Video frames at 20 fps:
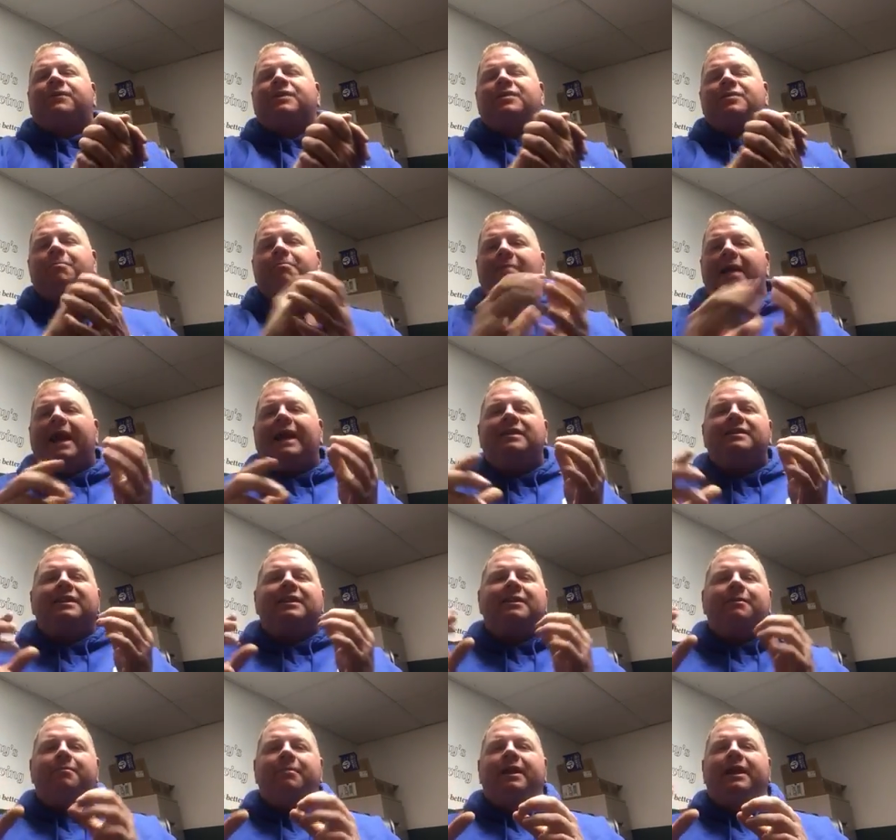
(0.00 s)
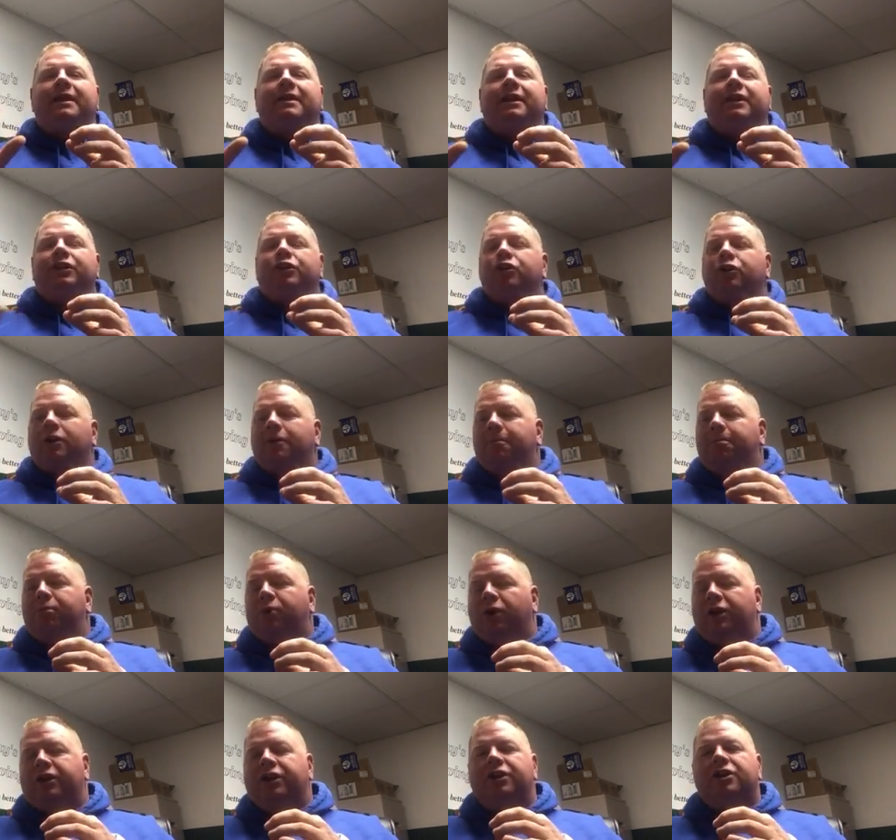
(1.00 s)
It's amazing to me that you can
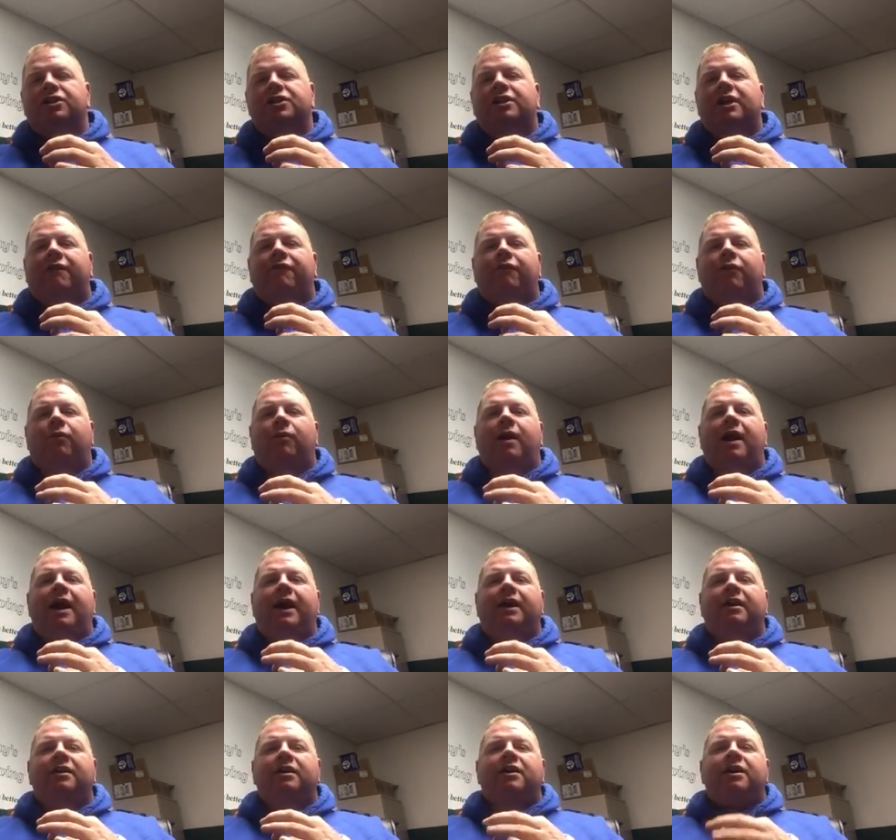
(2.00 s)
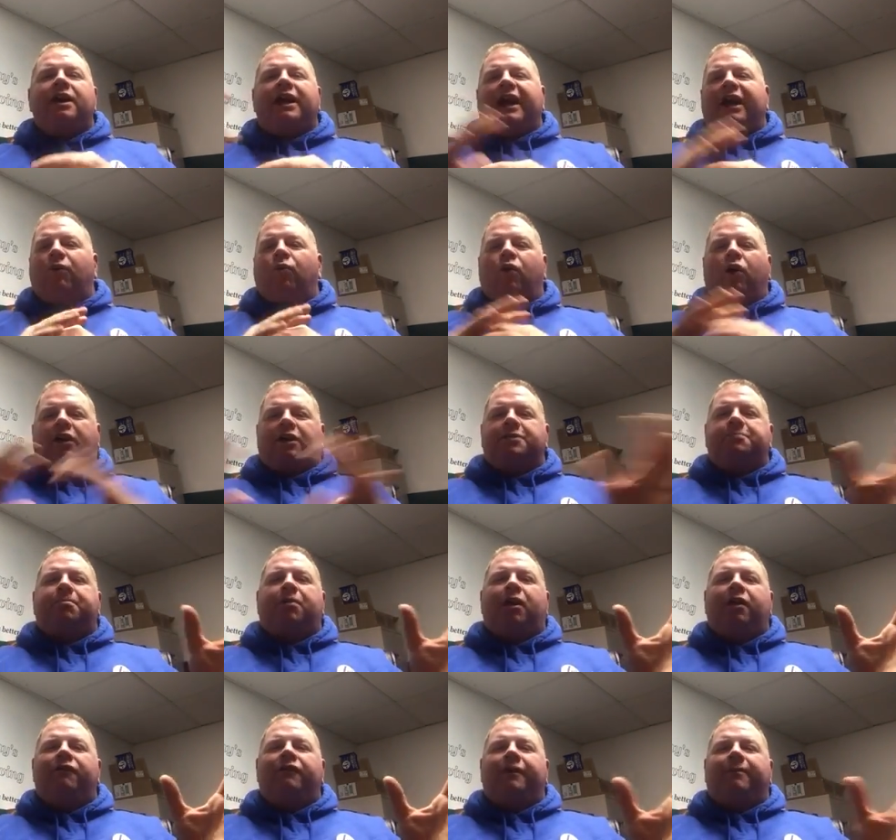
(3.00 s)
put your stuff away. It works
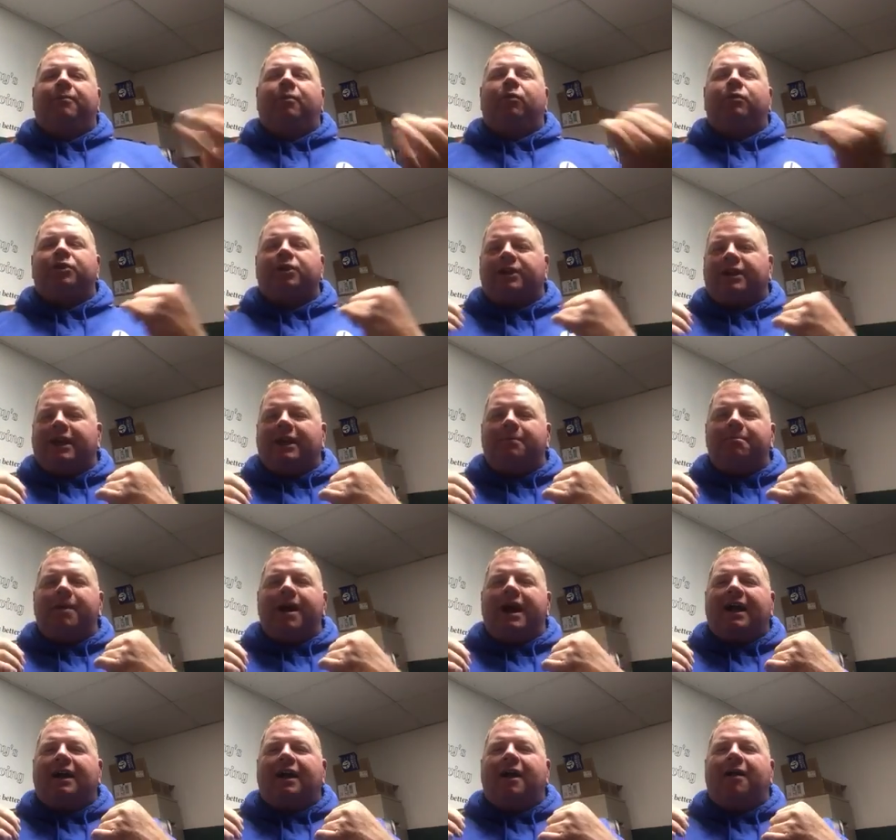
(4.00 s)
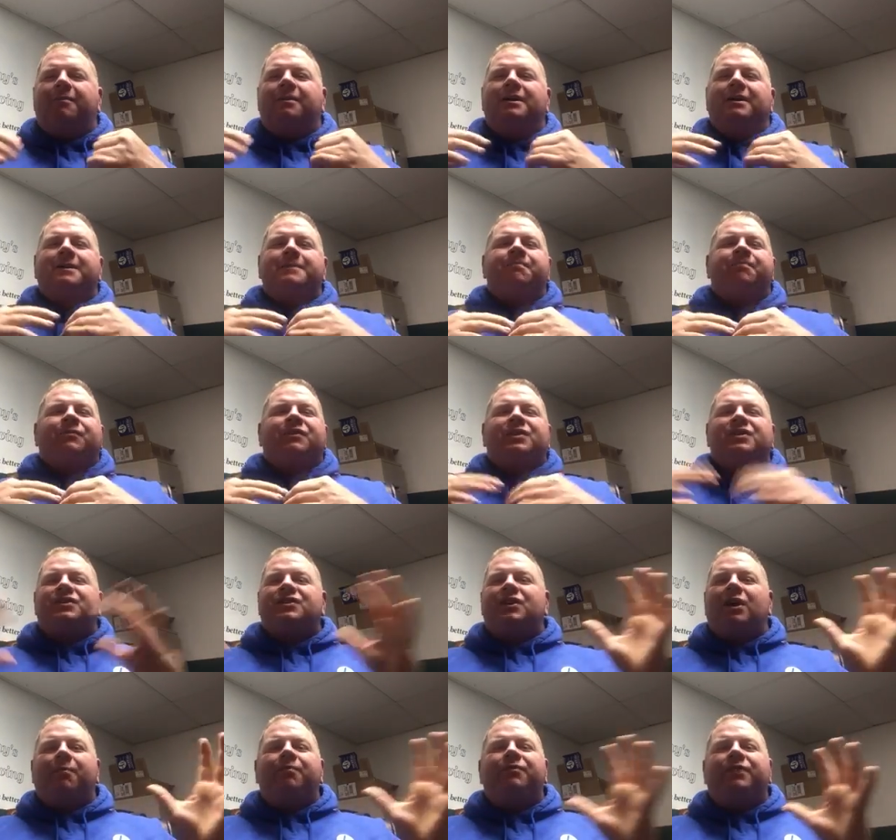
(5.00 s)
perfect, but when you get it back up,
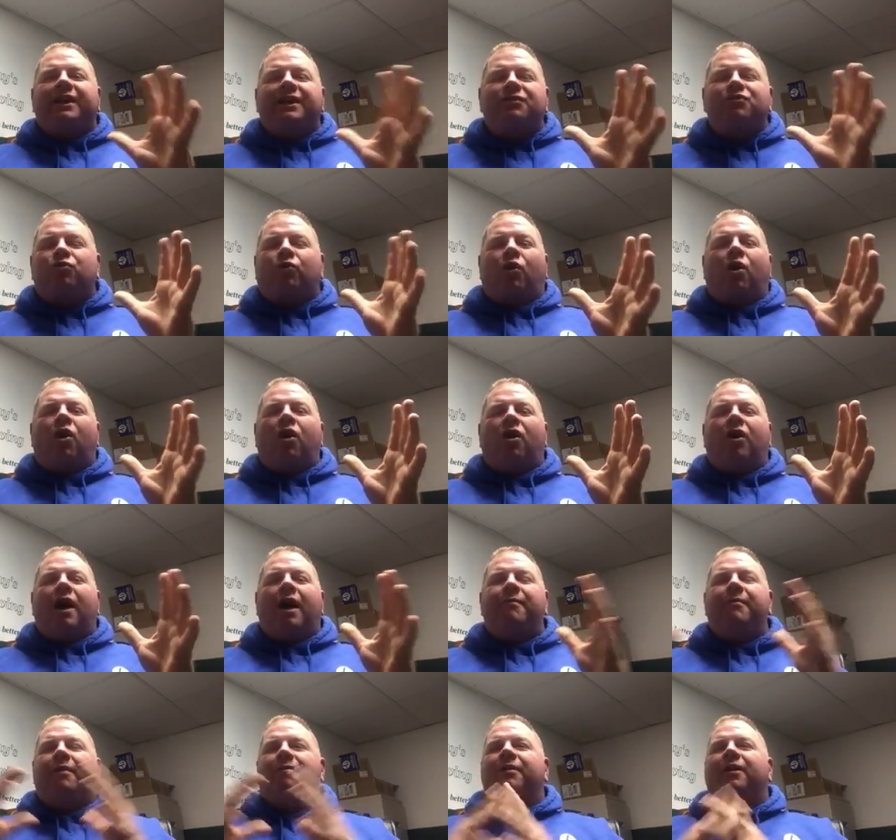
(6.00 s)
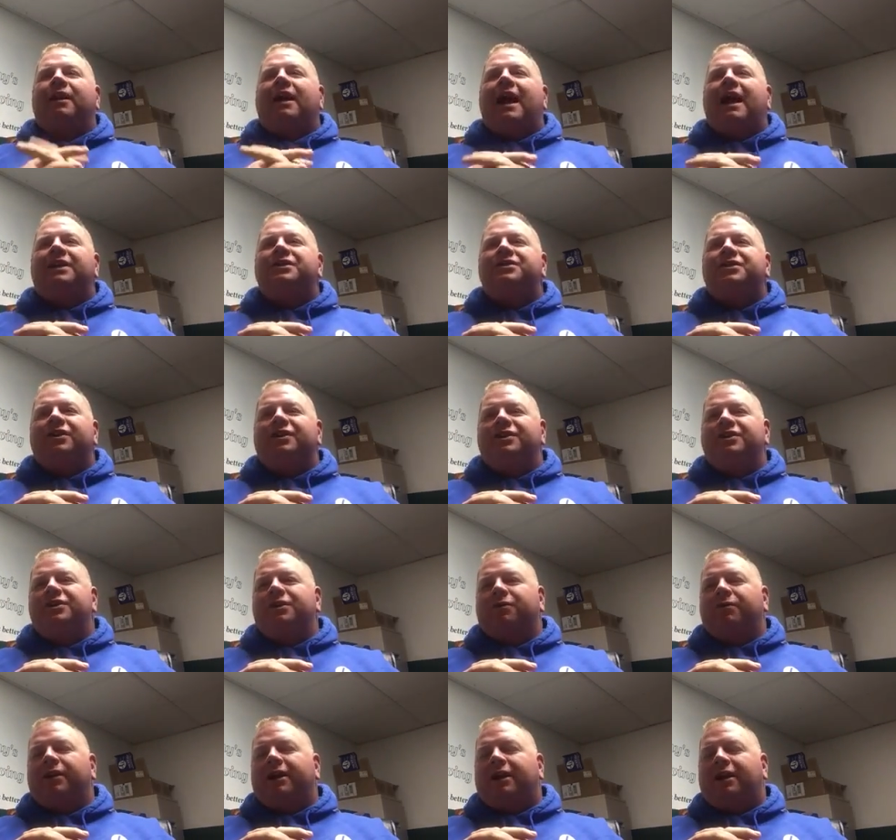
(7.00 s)
something's wrong. I remember last year, this
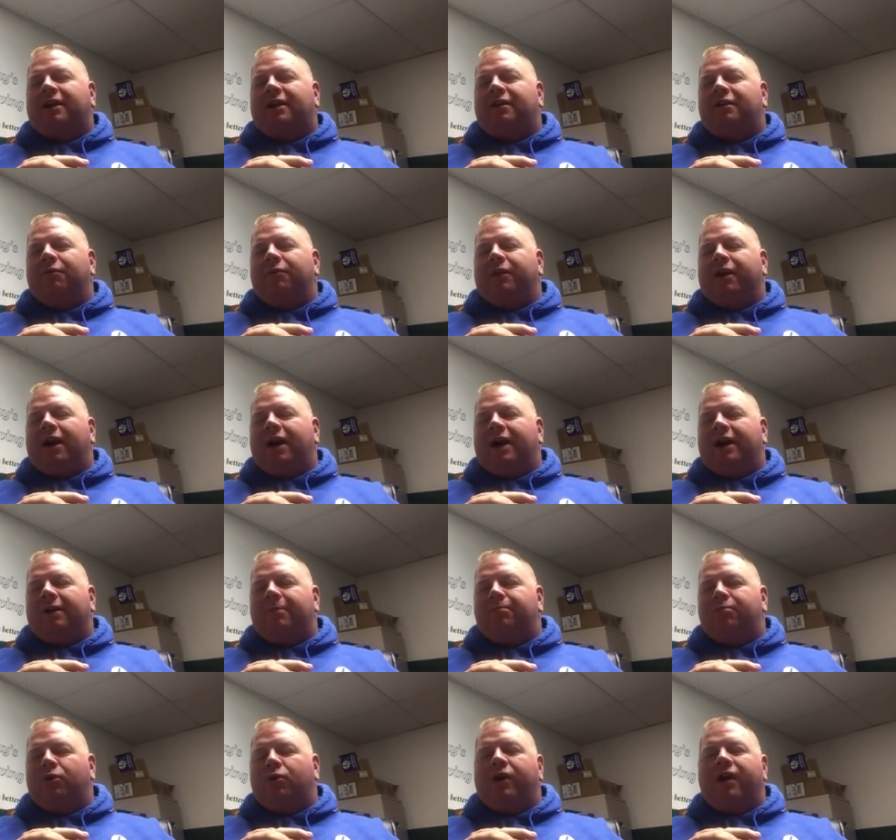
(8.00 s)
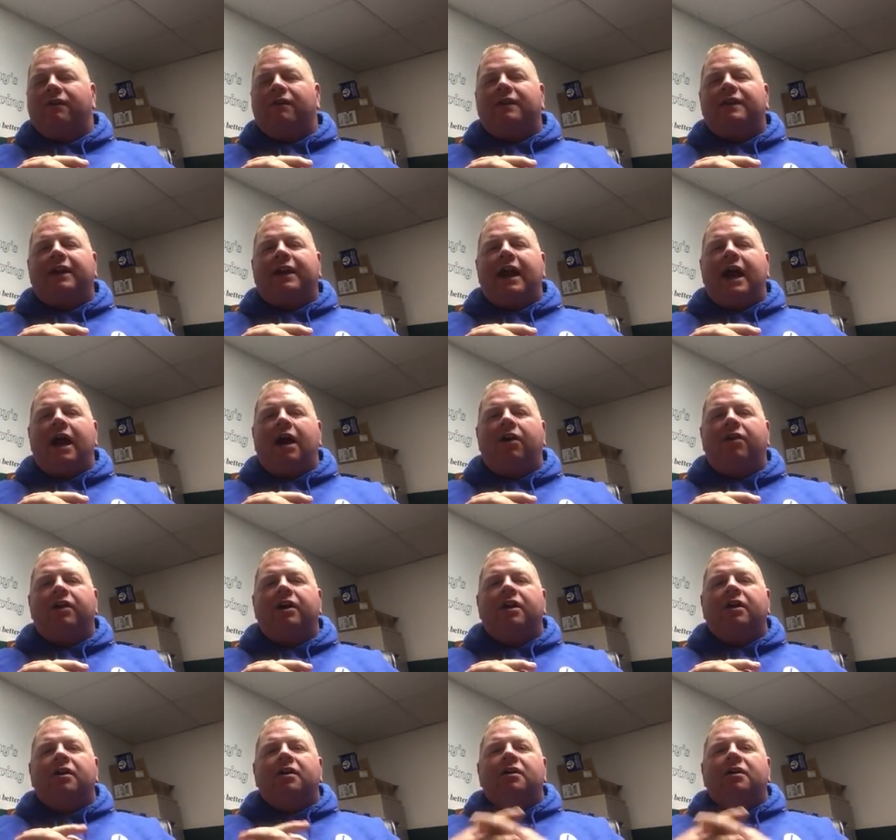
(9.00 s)
year when we when I pulled everything out,